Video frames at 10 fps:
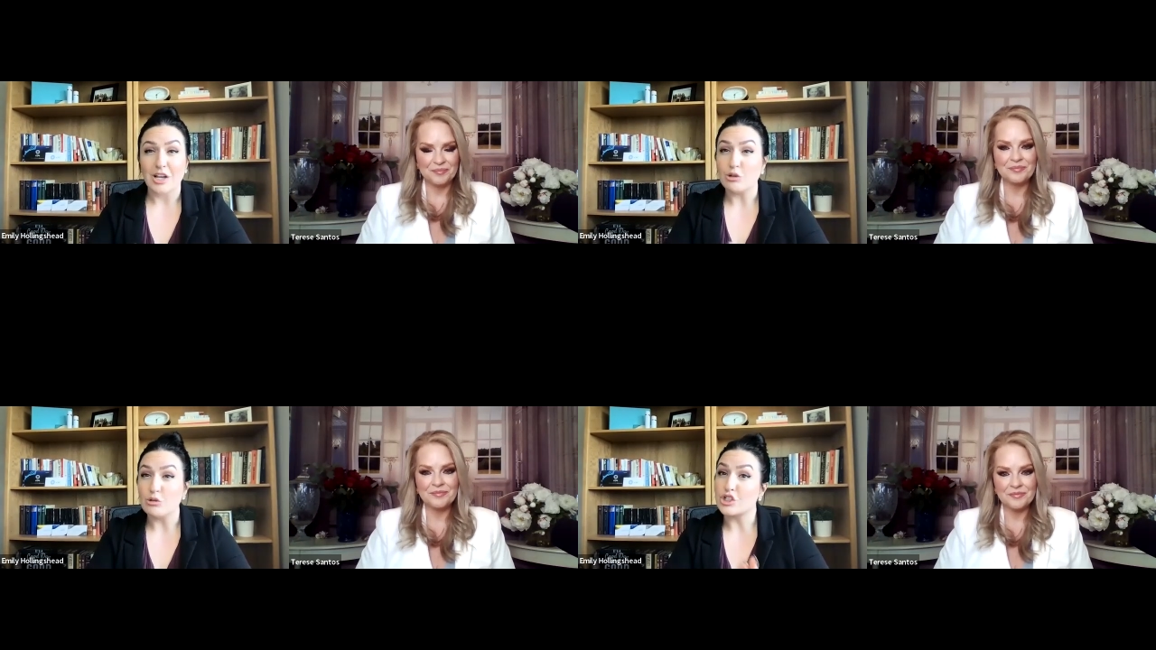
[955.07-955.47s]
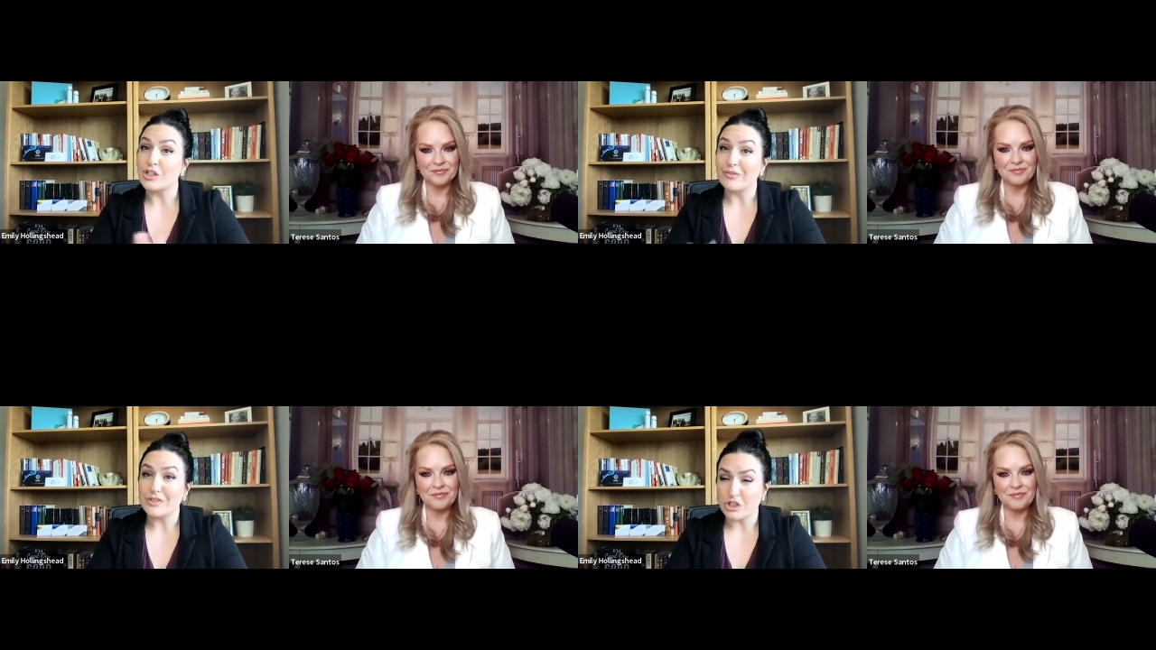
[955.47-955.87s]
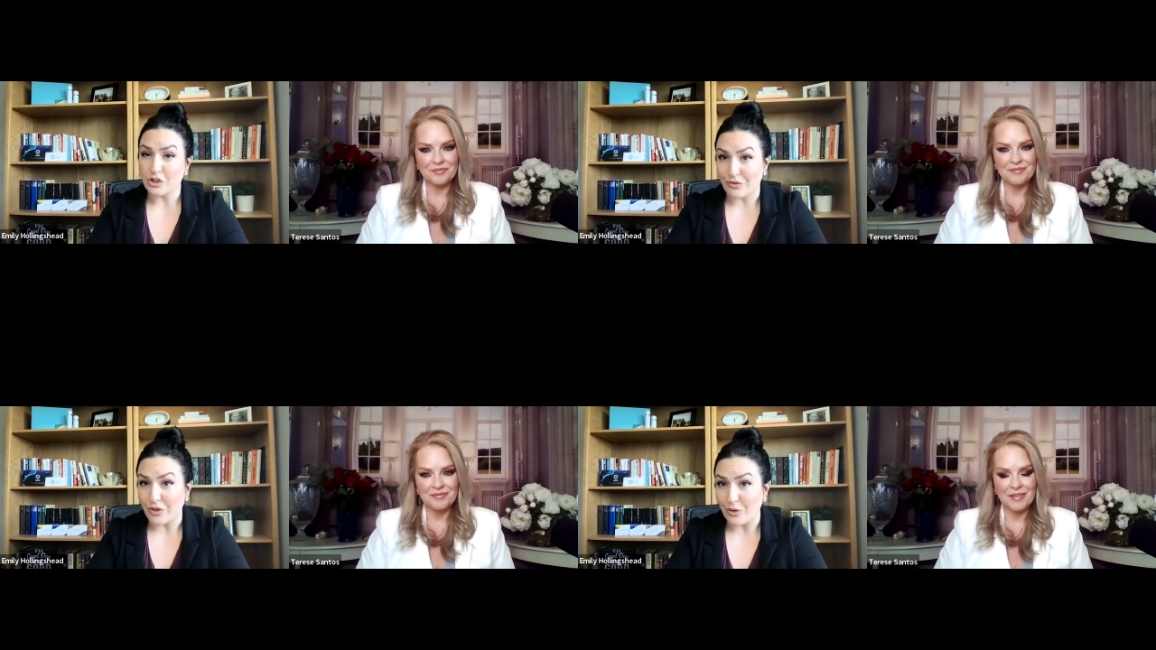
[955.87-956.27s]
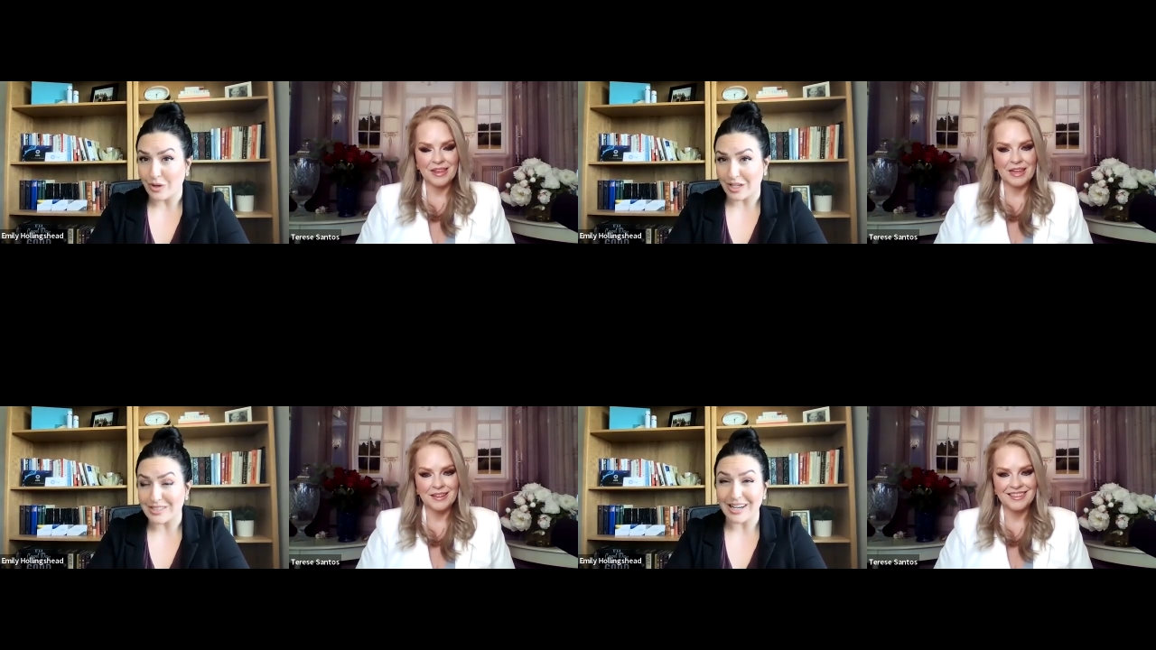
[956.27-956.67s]
Speaker 1: and you shifted your
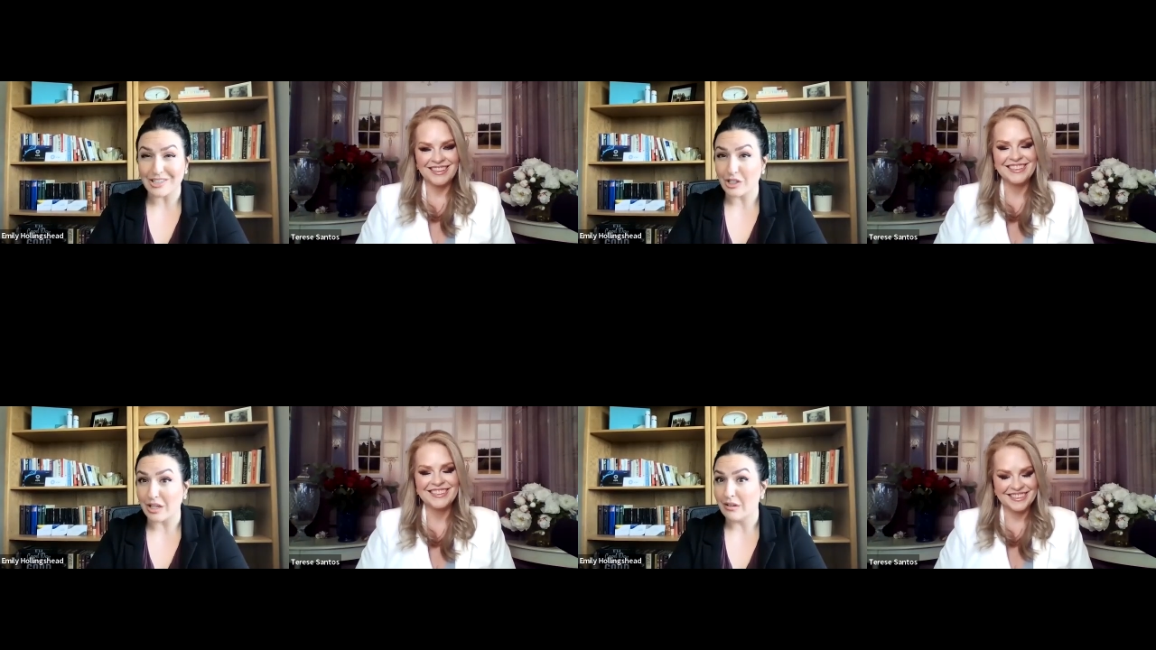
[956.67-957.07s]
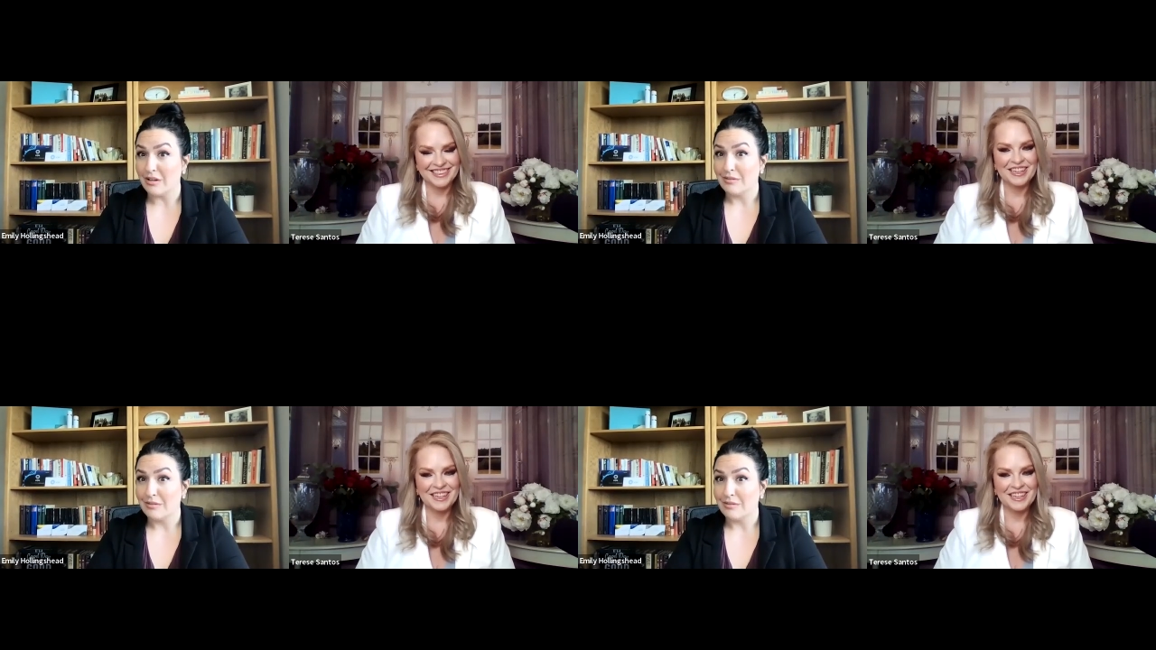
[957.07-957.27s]
focus and actually